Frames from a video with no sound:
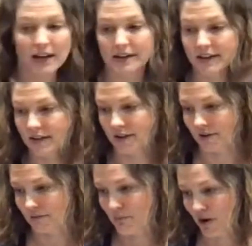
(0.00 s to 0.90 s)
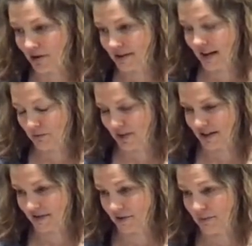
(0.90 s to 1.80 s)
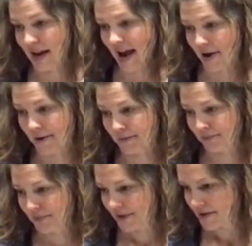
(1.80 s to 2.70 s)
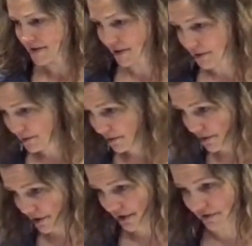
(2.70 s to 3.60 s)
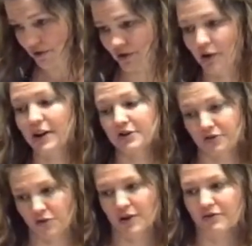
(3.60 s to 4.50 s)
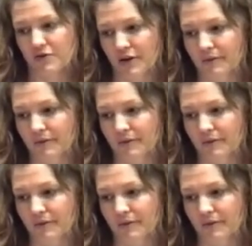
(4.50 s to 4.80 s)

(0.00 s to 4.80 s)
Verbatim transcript: I need to mark 10 minutes from now, so 34, okay, so 44.